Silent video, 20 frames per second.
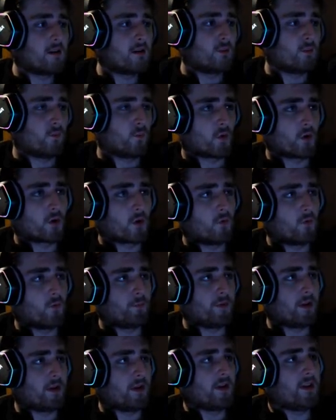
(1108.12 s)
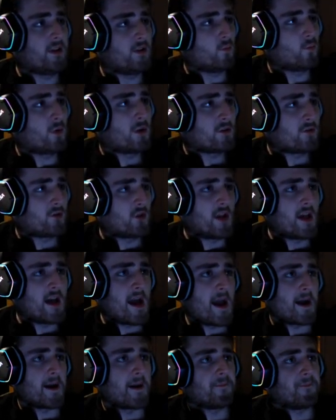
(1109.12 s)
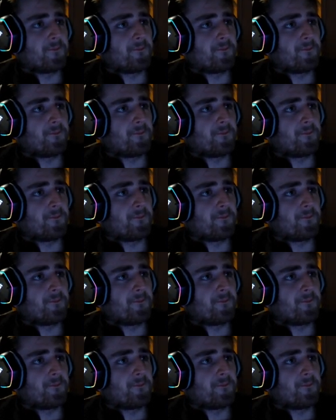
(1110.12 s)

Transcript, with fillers: We're gonna be eating well tonight.